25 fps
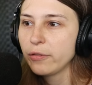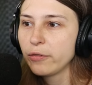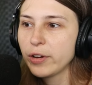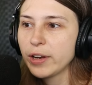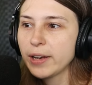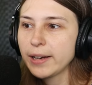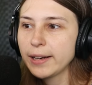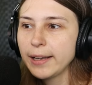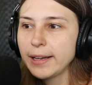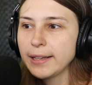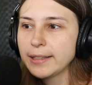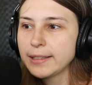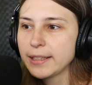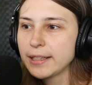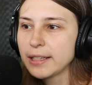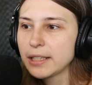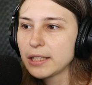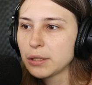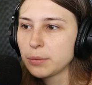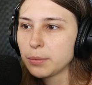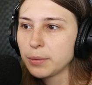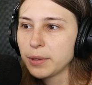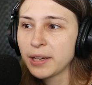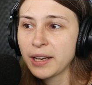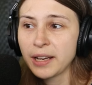If we click
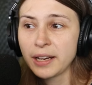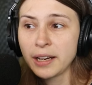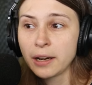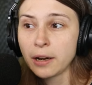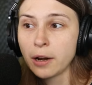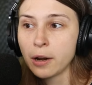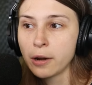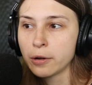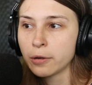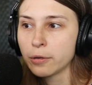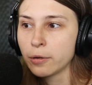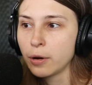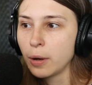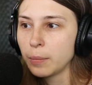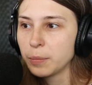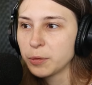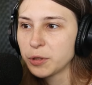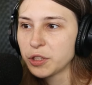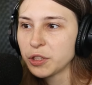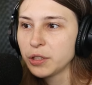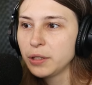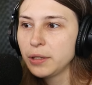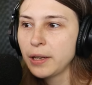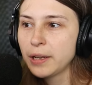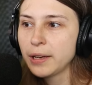this, we get another
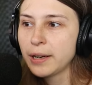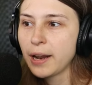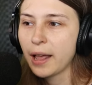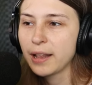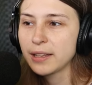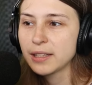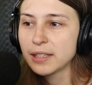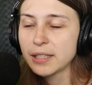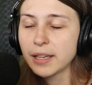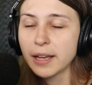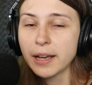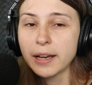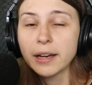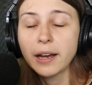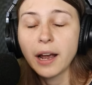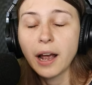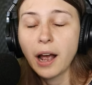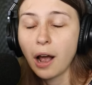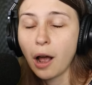option, and that's like,